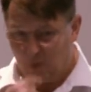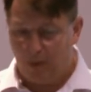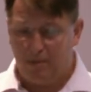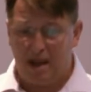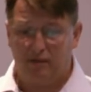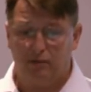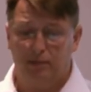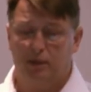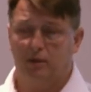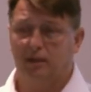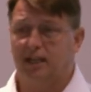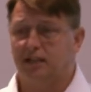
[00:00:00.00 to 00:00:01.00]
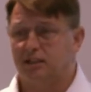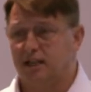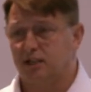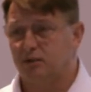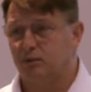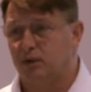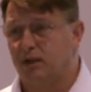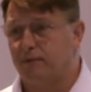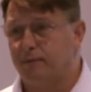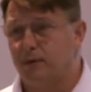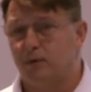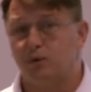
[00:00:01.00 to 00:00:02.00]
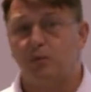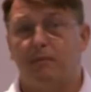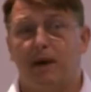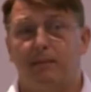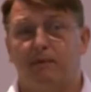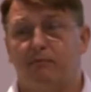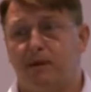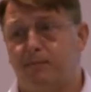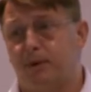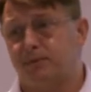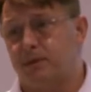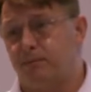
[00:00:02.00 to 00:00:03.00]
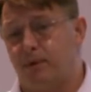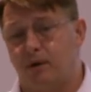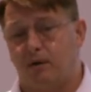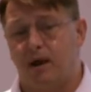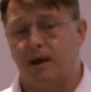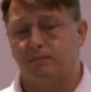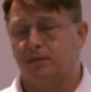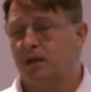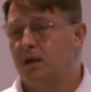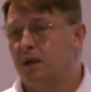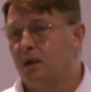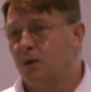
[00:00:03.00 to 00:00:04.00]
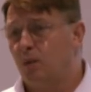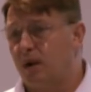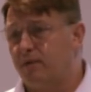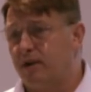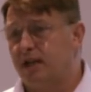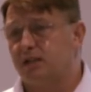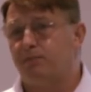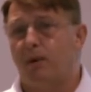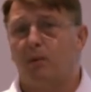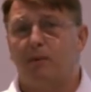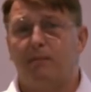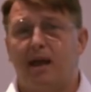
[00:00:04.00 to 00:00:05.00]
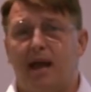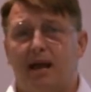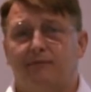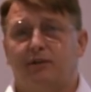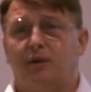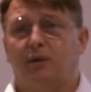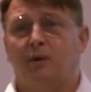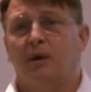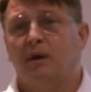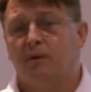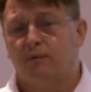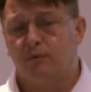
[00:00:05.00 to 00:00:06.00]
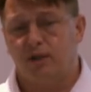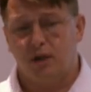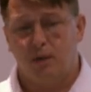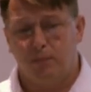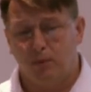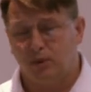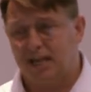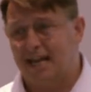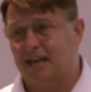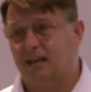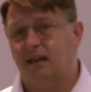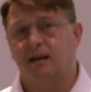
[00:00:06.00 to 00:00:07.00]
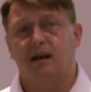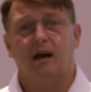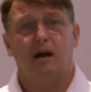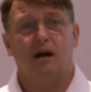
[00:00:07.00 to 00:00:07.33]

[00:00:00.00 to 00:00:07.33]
We may have to be doing international deliverables, we may be repurposing programs, whatever it is, but we may have to, for example, take